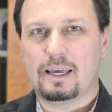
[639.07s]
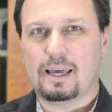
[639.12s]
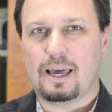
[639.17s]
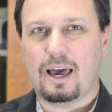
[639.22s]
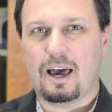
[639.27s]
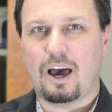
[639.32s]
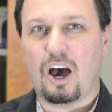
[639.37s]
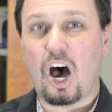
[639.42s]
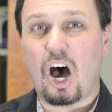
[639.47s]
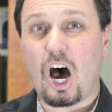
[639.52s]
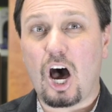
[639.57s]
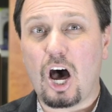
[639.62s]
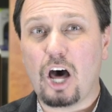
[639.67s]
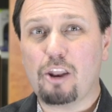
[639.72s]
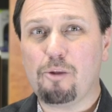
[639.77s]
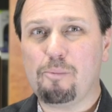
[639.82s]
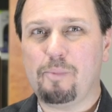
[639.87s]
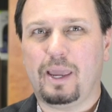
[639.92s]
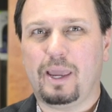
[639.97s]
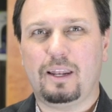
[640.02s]

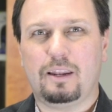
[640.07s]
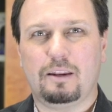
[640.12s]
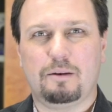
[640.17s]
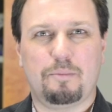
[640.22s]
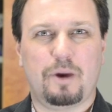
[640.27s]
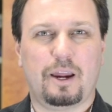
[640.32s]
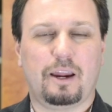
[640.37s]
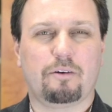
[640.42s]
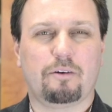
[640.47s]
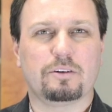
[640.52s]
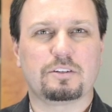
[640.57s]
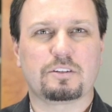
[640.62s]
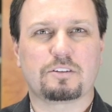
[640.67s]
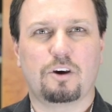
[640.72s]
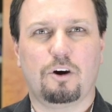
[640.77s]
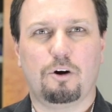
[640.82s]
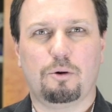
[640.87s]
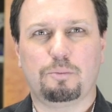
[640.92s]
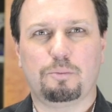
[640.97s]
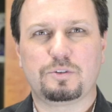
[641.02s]
automated
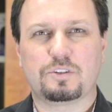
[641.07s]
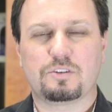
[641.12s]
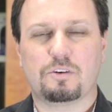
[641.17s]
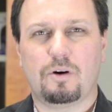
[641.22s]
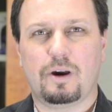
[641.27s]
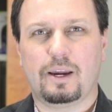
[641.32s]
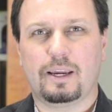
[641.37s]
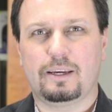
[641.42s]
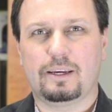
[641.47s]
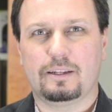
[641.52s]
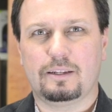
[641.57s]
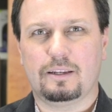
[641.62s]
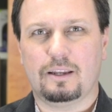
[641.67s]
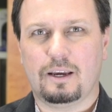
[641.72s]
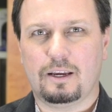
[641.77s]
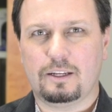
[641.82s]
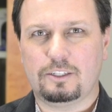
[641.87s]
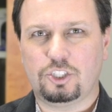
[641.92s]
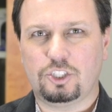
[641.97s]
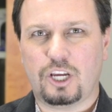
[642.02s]
microscope, so I
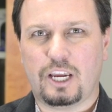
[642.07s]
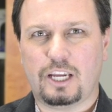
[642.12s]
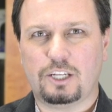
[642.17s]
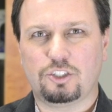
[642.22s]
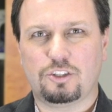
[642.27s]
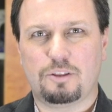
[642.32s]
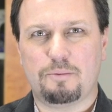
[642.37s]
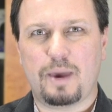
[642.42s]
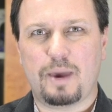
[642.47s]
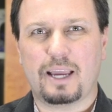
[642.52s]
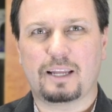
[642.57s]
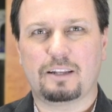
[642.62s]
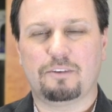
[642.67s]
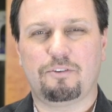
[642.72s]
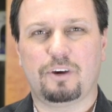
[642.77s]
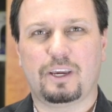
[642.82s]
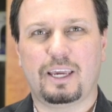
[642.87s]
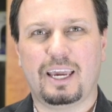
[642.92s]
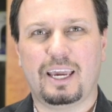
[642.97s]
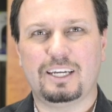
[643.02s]
can change the
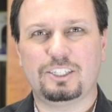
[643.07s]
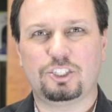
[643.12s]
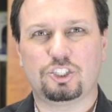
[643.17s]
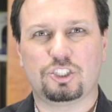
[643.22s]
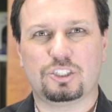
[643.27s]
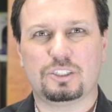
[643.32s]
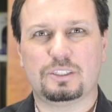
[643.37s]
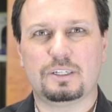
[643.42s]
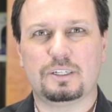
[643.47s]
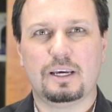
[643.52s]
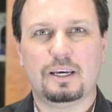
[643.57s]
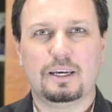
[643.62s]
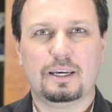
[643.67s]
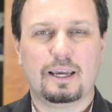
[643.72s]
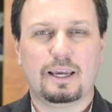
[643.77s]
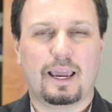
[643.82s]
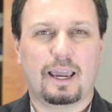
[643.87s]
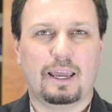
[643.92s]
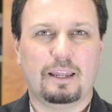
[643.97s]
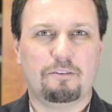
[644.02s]
magnification
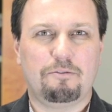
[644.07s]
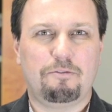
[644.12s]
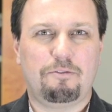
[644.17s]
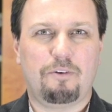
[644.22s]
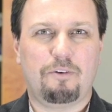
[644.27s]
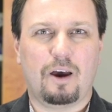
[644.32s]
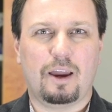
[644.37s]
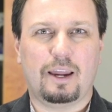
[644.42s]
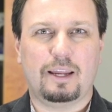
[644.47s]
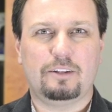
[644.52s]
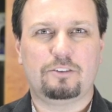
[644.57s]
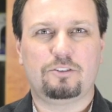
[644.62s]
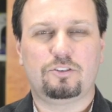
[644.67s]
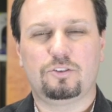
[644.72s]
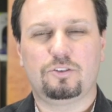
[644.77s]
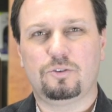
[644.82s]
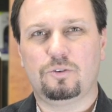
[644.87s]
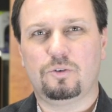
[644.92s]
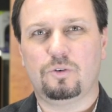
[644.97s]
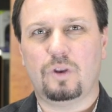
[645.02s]
and
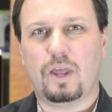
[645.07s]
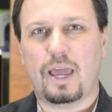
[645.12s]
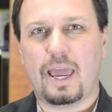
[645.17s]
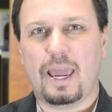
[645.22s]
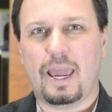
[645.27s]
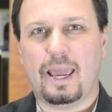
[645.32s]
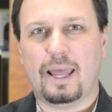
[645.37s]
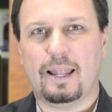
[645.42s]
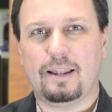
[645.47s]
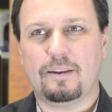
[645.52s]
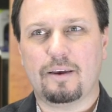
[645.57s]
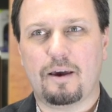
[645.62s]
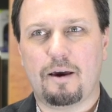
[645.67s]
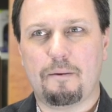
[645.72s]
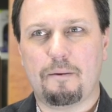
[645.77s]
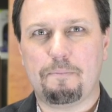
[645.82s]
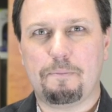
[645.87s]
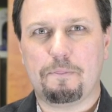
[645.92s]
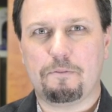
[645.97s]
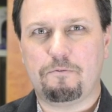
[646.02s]
fine-tune
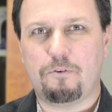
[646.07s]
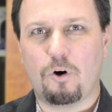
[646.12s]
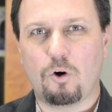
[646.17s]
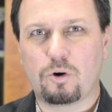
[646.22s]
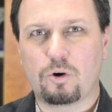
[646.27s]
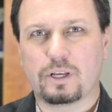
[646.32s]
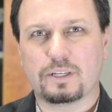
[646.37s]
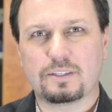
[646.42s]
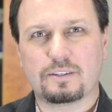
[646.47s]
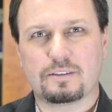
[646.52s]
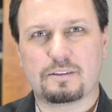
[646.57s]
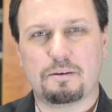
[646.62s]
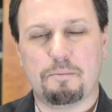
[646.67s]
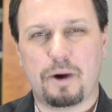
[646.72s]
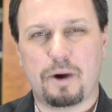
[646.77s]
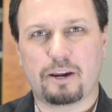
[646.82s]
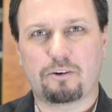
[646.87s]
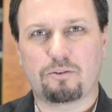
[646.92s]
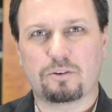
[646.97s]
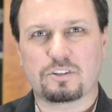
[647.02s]
and focus the
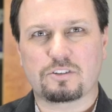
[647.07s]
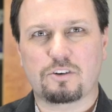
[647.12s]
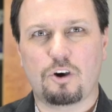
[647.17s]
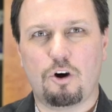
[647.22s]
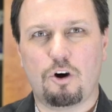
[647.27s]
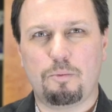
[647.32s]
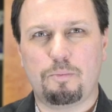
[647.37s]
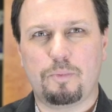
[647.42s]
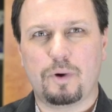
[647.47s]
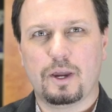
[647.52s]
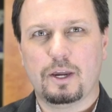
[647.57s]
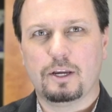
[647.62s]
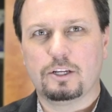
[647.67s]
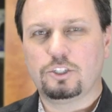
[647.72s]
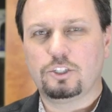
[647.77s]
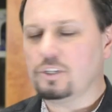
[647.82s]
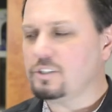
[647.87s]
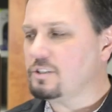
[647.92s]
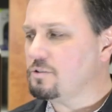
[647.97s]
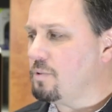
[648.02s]
microscope
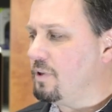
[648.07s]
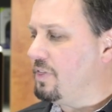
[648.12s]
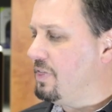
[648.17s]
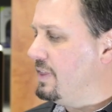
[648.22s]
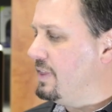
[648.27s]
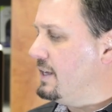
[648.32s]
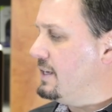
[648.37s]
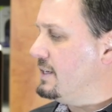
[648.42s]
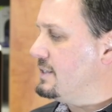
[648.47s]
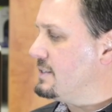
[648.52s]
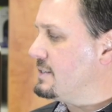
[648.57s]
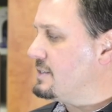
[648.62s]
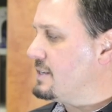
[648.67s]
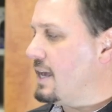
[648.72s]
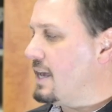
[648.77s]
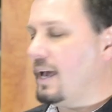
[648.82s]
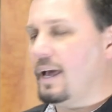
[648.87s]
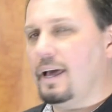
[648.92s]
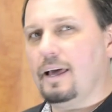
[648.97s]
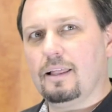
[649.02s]
just with these
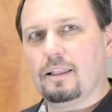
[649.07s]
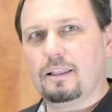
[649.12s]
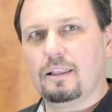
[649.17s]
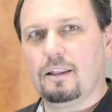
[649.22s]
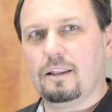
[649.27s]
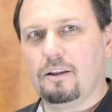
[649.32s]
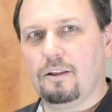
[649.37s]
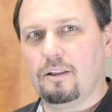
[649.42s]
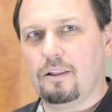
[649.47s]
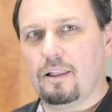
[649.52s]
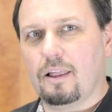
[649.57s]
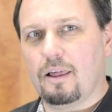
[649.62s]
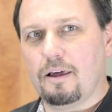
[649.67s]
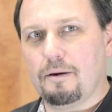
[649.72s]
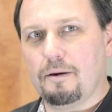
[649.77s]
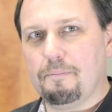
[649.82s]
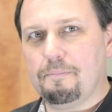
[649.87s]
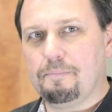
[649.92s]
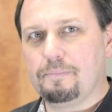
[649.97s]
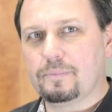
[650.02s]

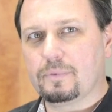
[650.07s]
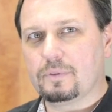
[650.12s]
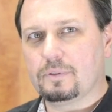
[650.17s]
little